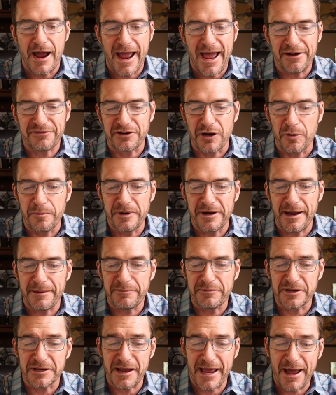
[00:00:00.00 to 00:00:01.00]
ask
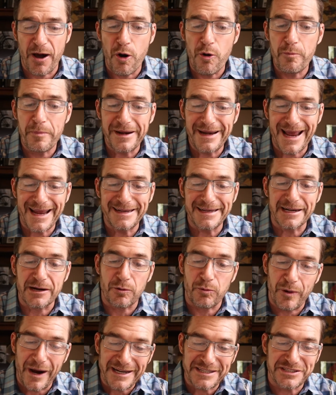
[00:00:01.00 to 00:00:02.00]
open-ended
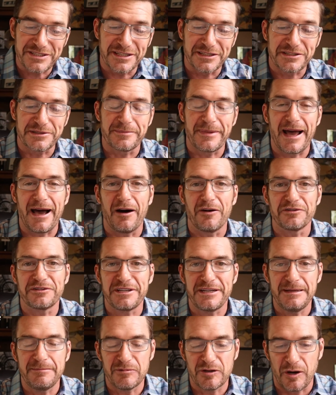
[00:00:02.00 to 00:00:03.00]
questions about
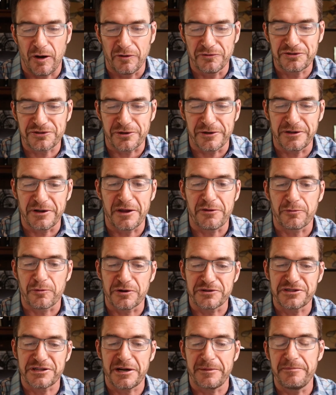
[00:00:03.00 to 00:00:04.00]
team culture. In other
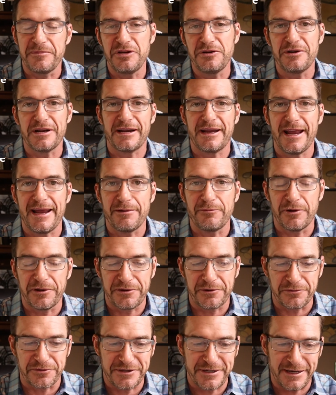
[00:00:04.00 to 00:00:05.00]
words, communicate
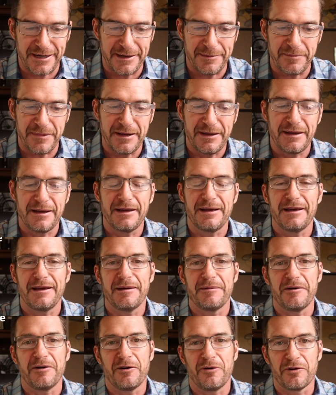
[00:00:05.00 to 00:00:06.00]
with your team
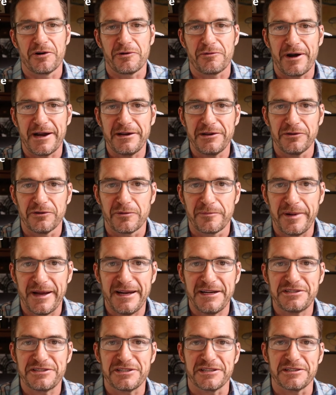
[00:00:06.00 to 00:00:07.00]
on a regular
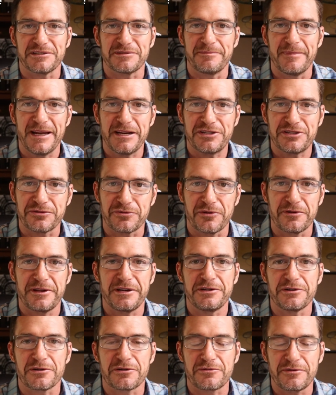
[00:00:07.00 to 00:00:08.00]
basis. Make sure that
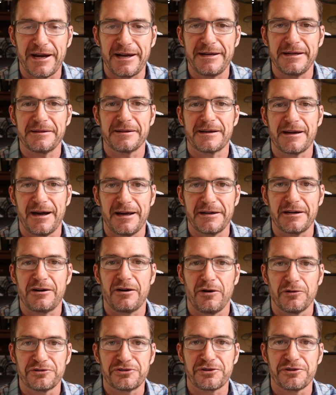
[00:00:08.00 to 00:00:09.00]
you're creating the kind of
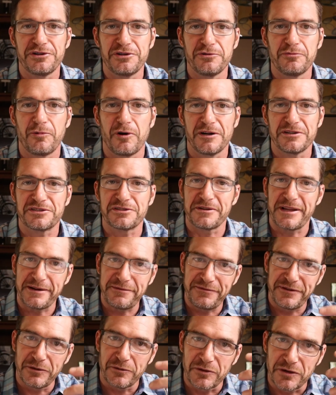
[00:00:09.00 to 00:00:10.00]
culture you want so they
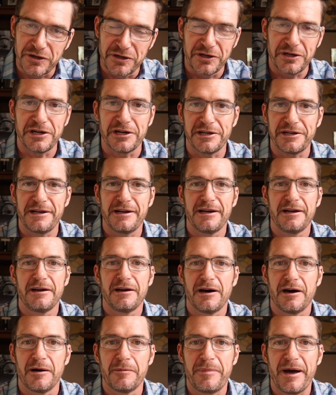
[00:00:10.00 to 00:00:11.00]
feel good
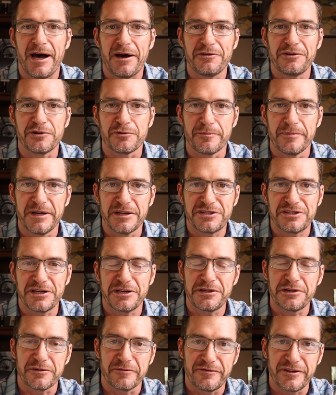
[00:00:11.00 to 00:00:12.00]
about your
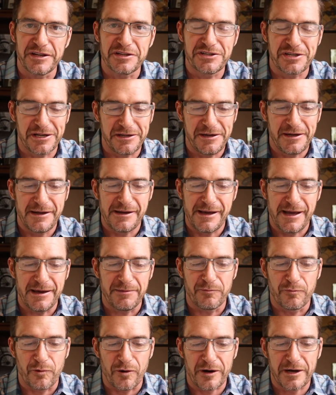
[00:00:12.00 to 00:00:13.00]
mission, your vision,
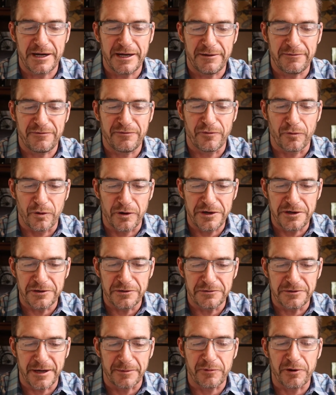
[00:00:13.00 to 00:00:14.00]
and working for
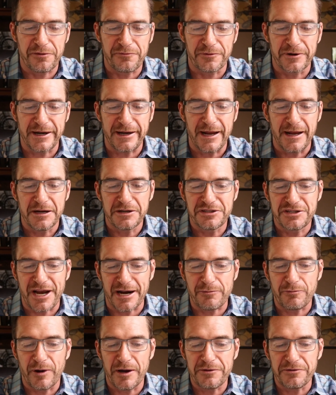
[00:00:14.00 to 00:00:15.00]
you. Number 3,
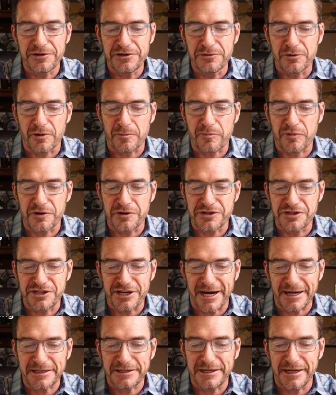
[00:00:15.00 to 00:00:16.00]
check whether you are
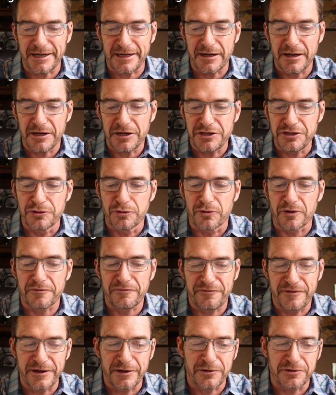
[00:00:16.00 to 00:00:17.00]
projecting your
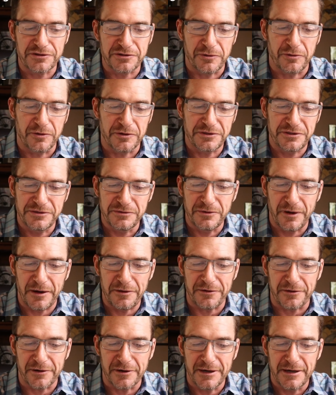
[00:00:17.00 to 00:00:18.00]
fears onto
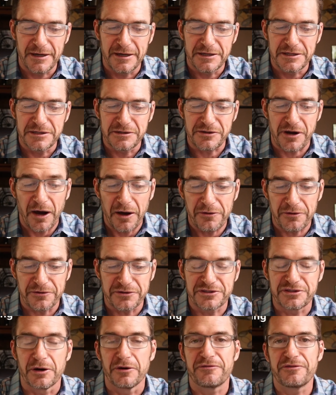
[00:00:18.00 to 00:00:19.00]

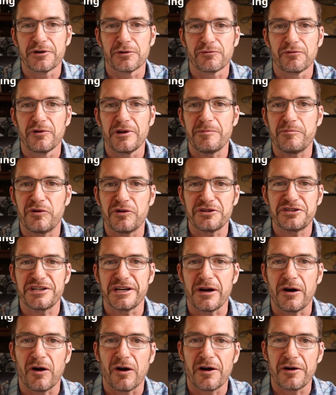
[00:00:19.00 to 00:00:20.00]
others. So if you're really
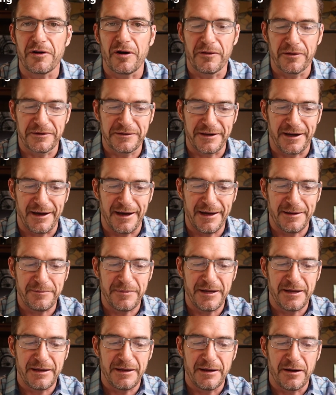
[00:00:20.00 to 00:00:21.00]
pushing hard all the time,
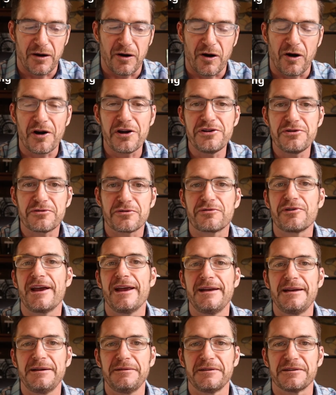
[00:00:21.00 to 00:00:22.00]
are you
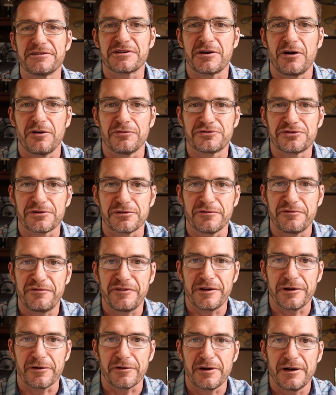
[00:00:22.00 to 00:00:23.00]
creating culture of
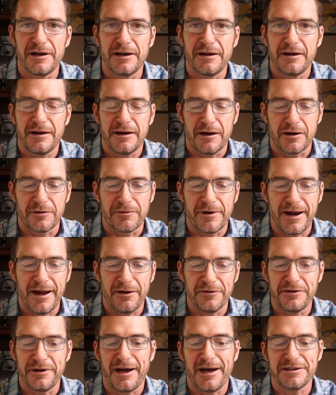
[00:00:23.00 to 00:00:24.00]
fear
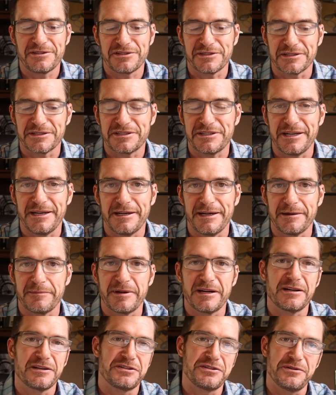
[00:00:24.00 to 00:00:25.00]
around not succeeding
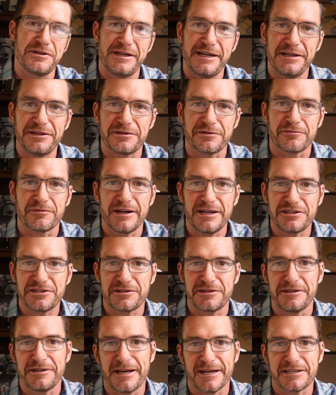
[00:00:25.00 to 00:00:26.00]
because you need to reach
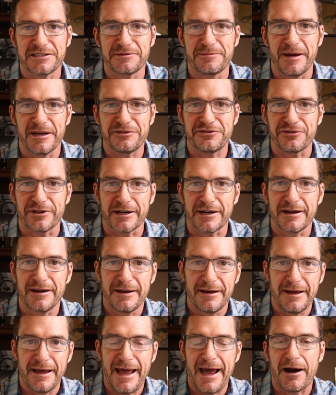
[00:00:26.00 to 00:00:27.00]
the next metric?
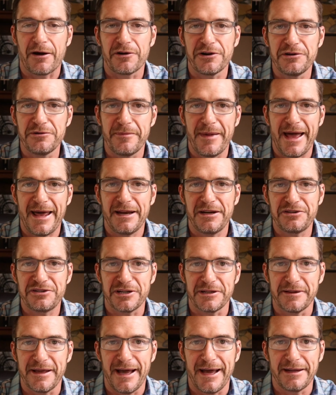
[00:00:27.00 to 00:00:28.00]
How are you
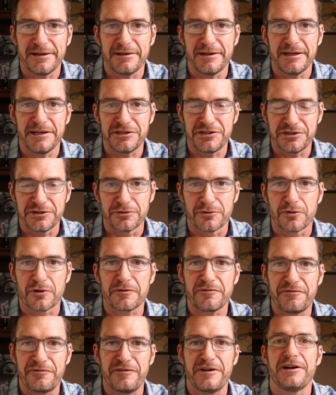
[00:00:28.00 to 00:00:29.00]
managing that? Is your
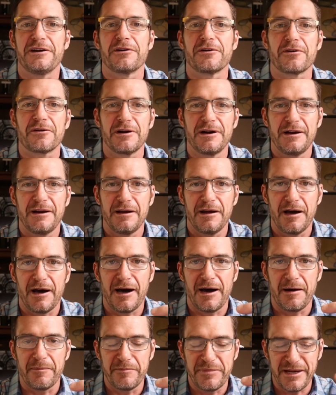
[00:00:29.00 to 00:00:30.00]
fear
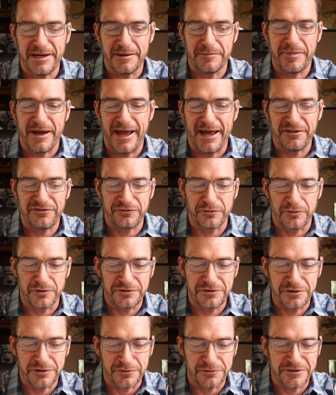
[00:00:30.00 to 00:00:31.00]
being passed on
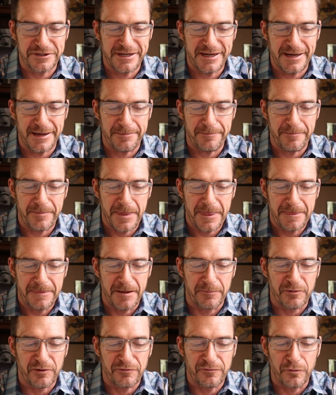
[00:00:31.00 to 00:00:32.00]
to your team?
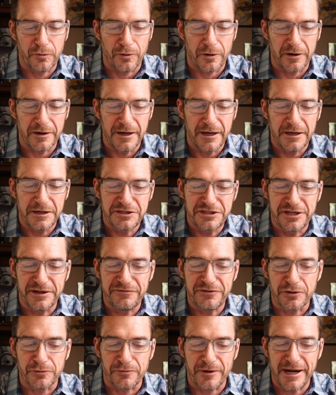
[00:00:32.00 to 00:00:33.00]
Number 4,
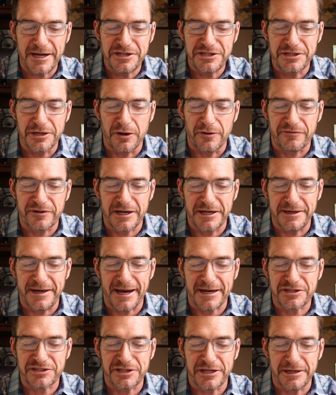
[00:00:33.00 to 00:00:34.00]
shift your ratio of
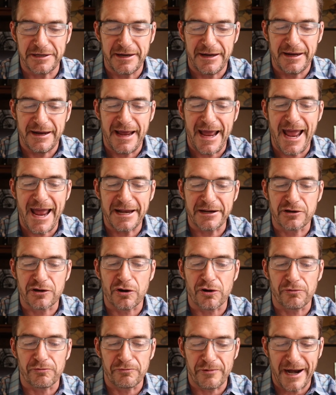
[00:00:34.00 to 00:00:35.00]
connection and
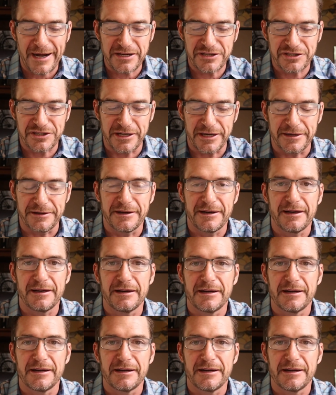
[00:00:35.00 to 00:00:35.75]
correction.